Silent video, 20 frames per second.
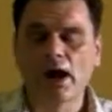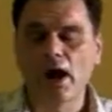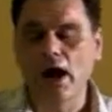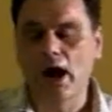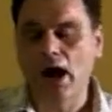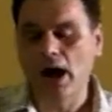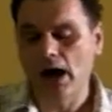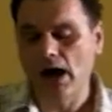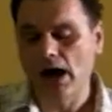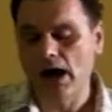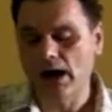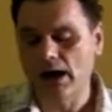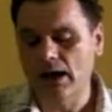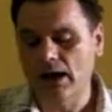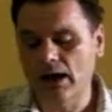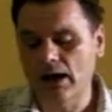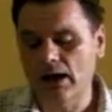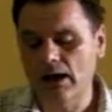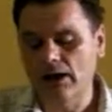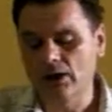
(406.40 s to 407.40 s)

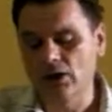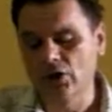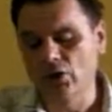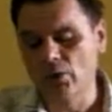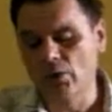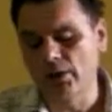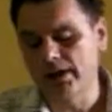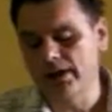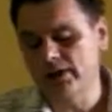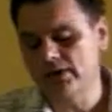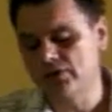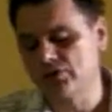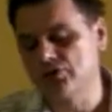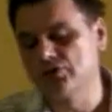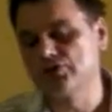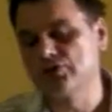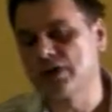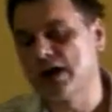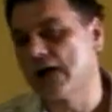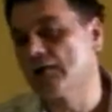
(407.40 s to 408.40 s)
are going to
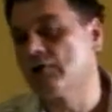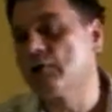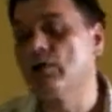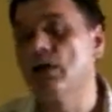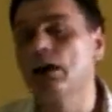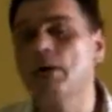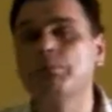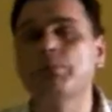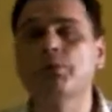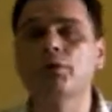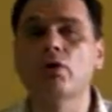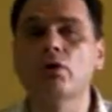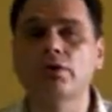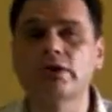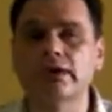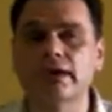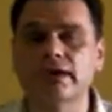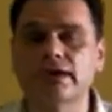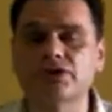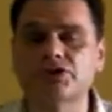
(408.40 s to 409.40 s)
travel abroad
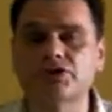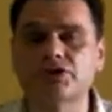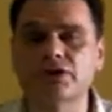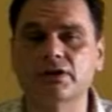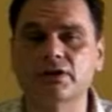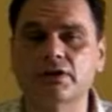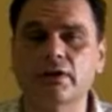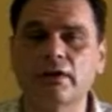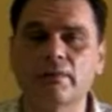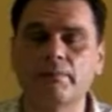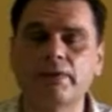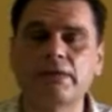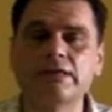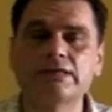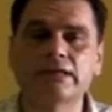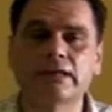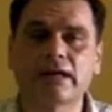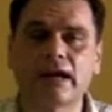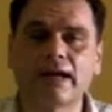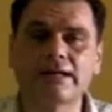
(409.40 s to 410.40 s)
next year.
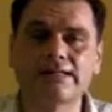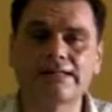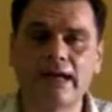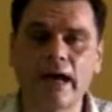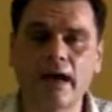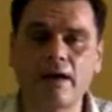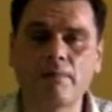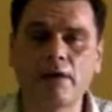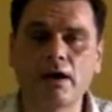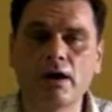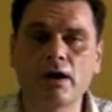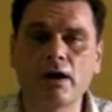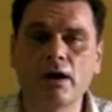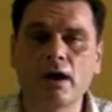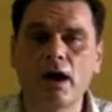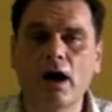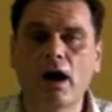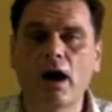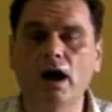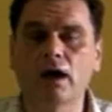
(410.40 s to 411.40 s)
Peter and Emma
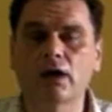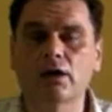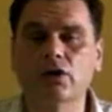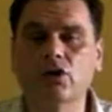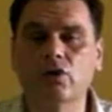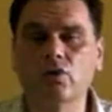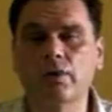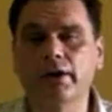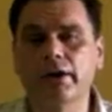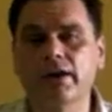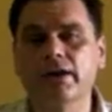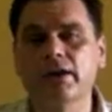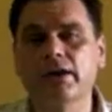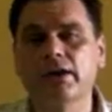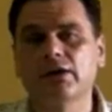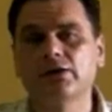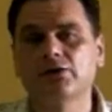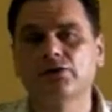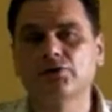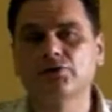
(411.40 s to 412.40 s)
are going
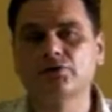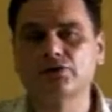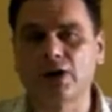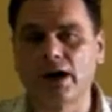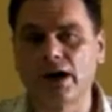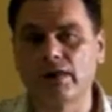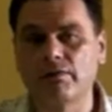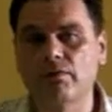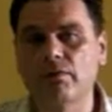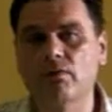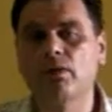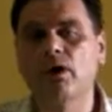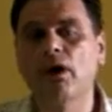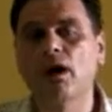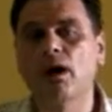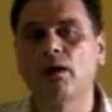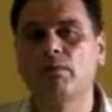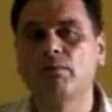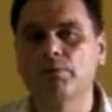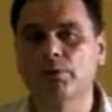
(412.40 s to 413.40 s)
to travel
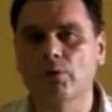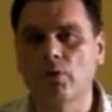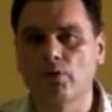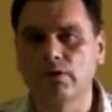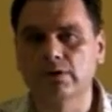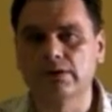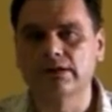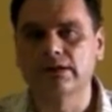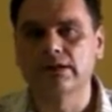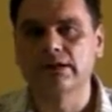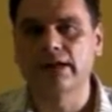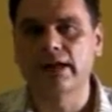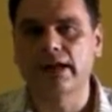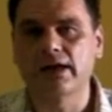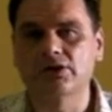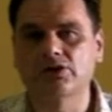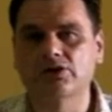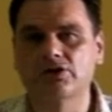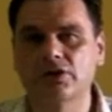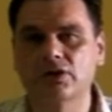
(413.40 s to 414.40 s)
abroad
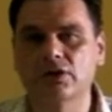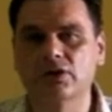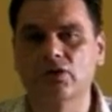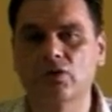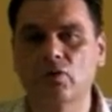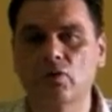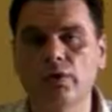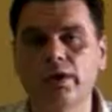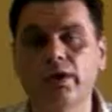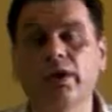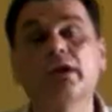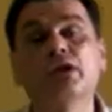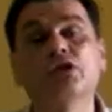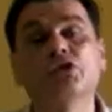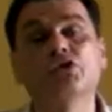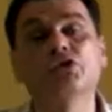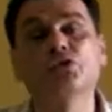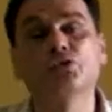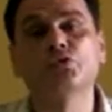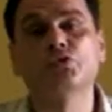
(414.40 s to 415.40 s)
next year. Going
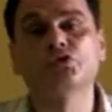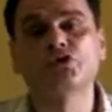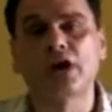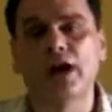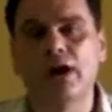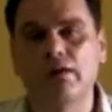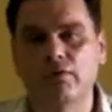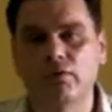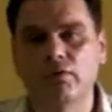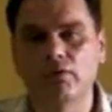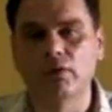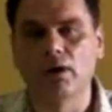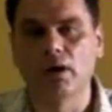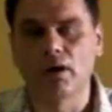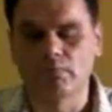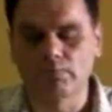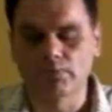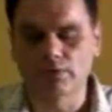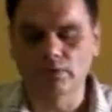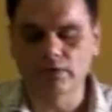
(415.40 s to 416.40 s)
to travel
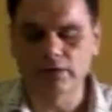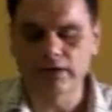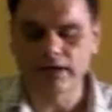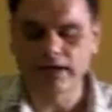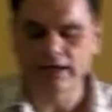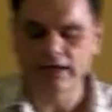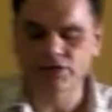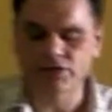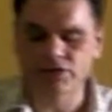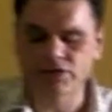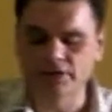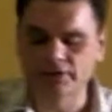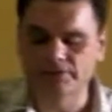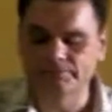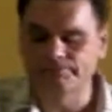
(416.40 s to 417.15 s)
abroad next year.